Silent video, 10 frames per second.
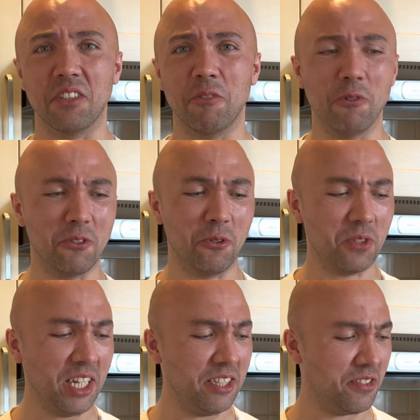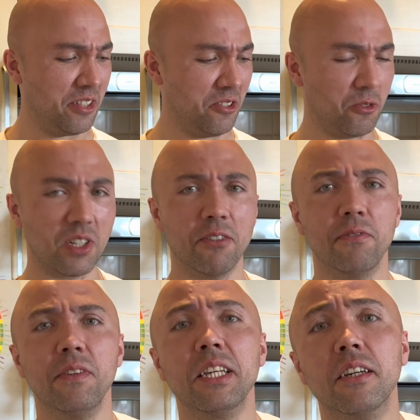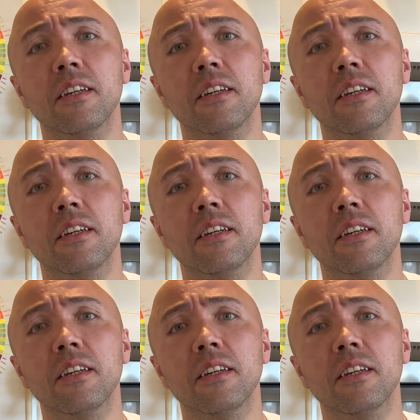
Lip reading: I want those tasting notes. I think